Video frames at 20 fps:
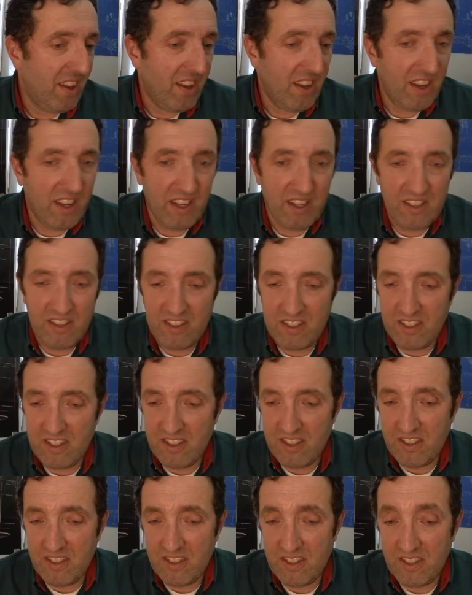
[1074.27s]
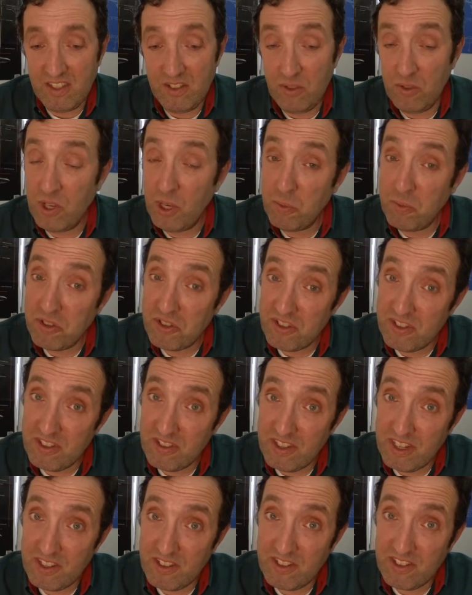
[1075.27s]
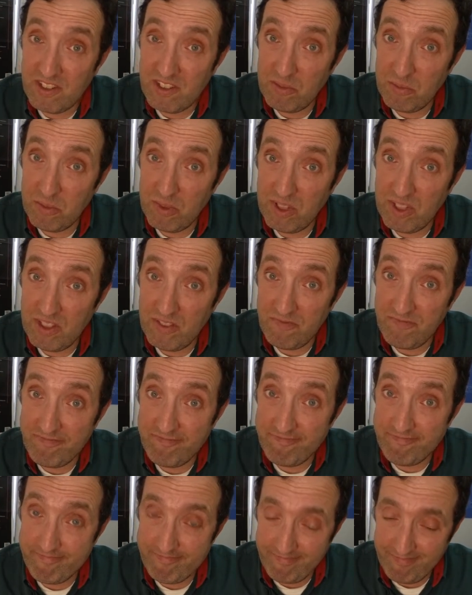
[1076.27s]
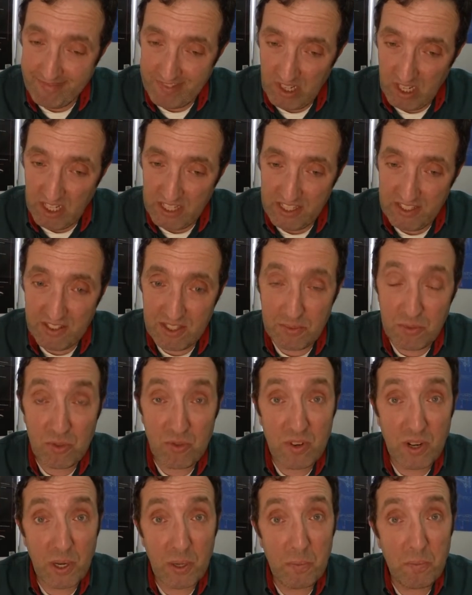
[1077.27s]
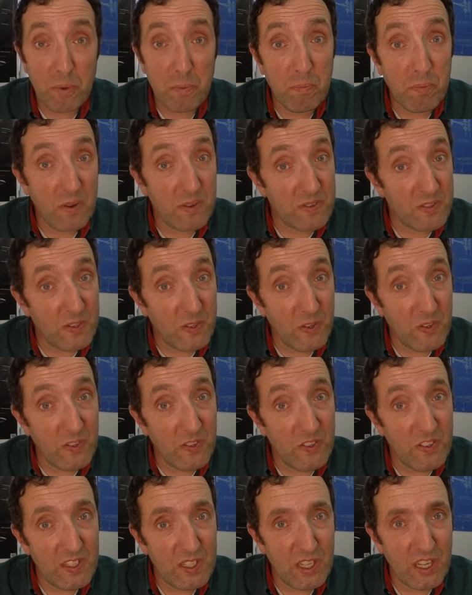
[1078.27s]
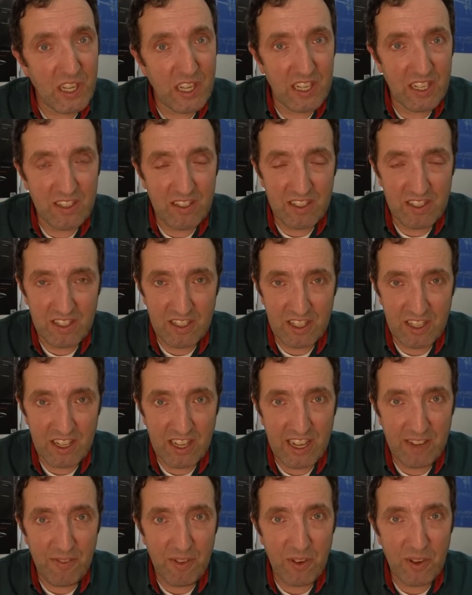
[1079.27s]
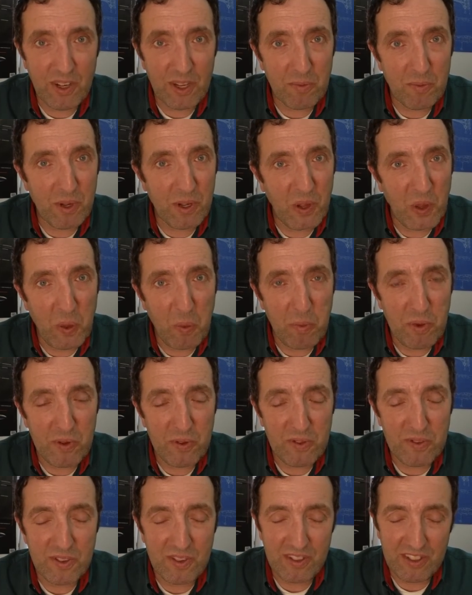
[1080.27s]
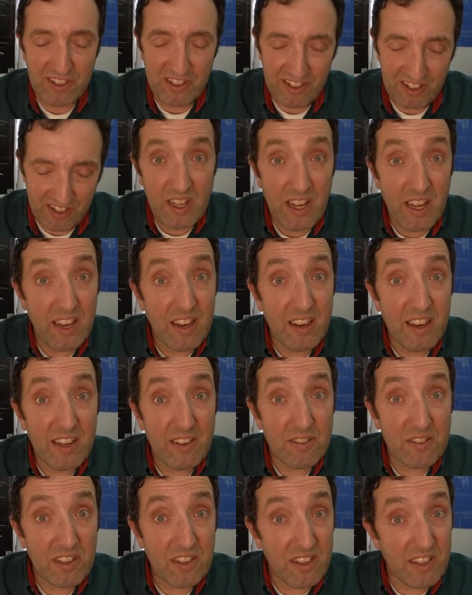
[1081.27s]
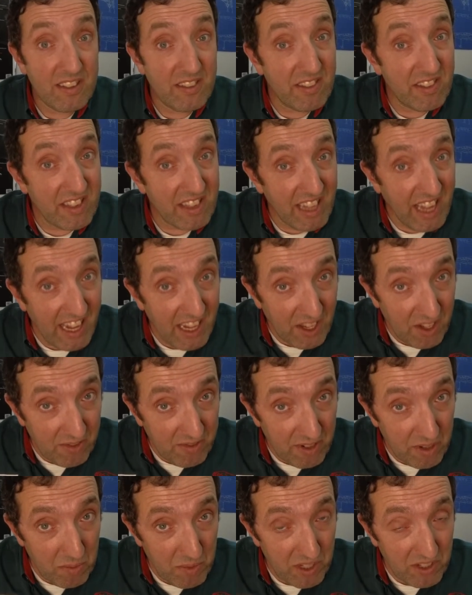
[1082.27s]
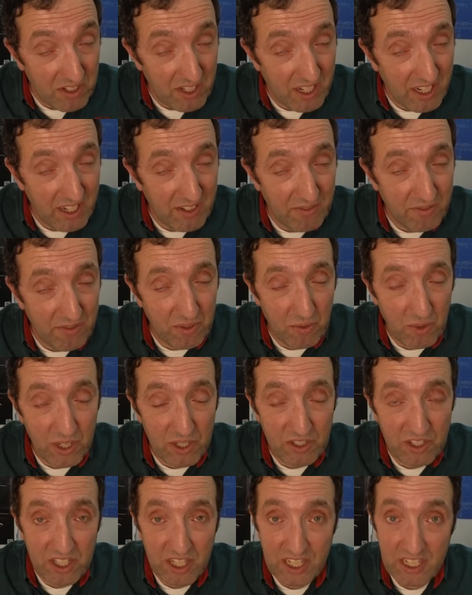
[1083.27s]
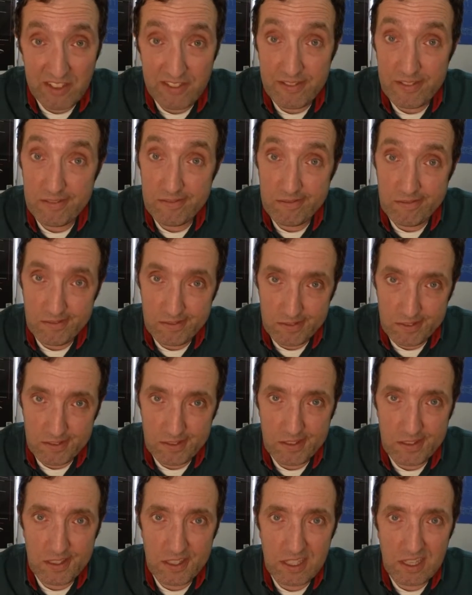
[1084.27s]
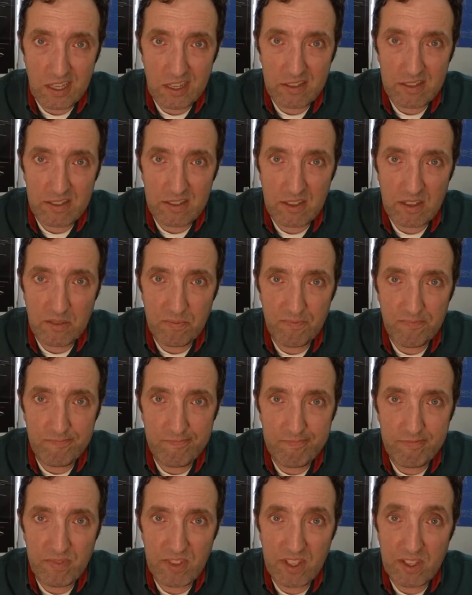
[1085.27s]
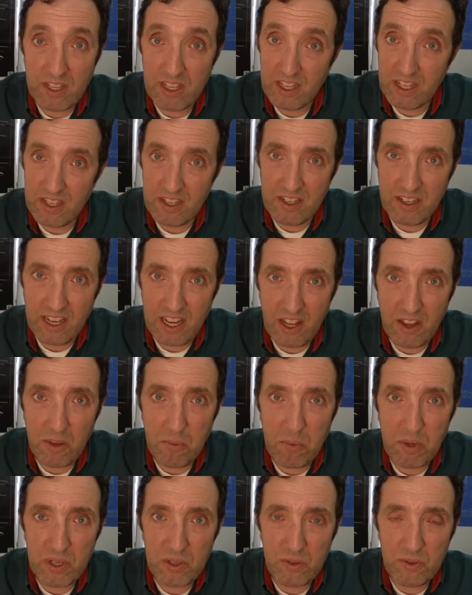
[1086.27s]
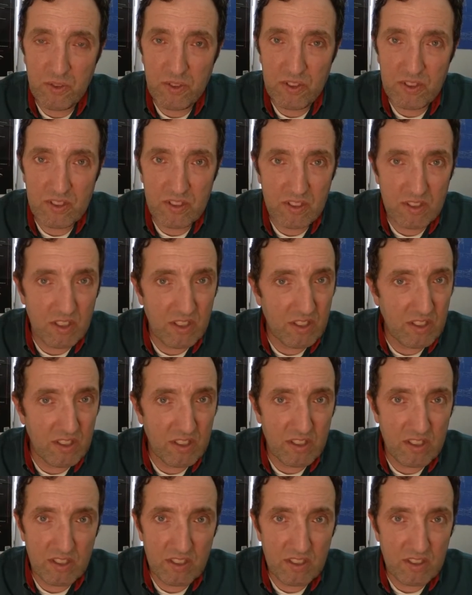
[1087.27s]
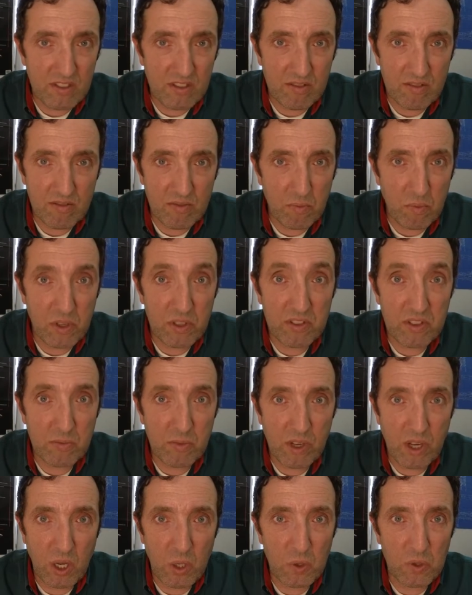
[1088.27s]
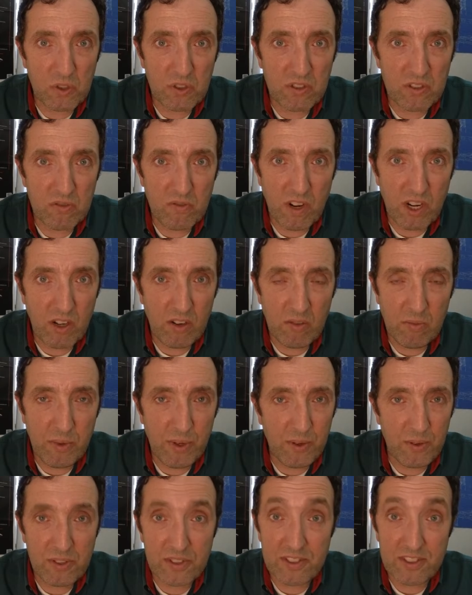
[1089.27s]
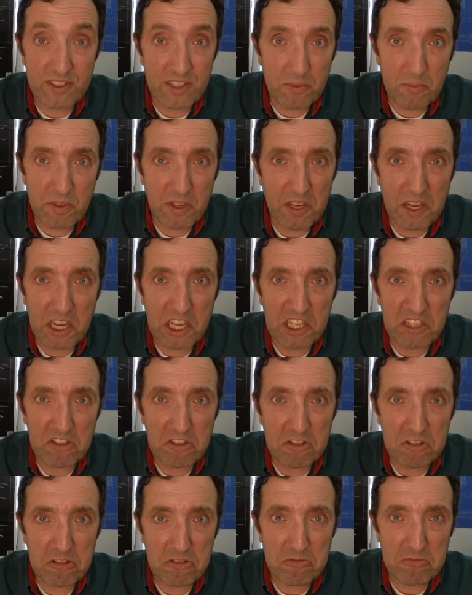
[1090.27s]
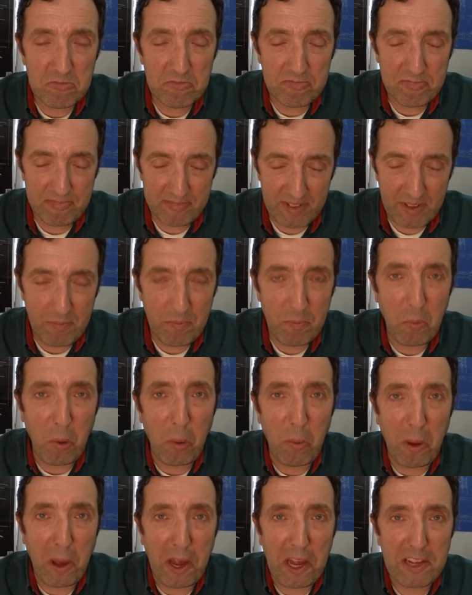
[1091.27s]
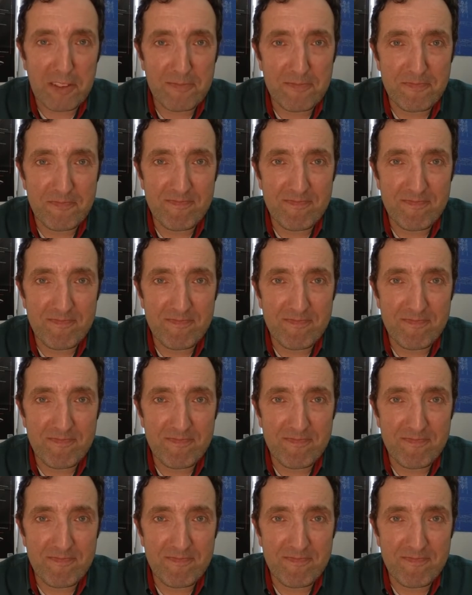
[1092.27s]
And I do hope to see you next time. Like, subscribe, pass it on, and have a look at my other builds. Now saying thank you very much again watching. See you next time in another build with some ghosts around me or something else. Bye bye.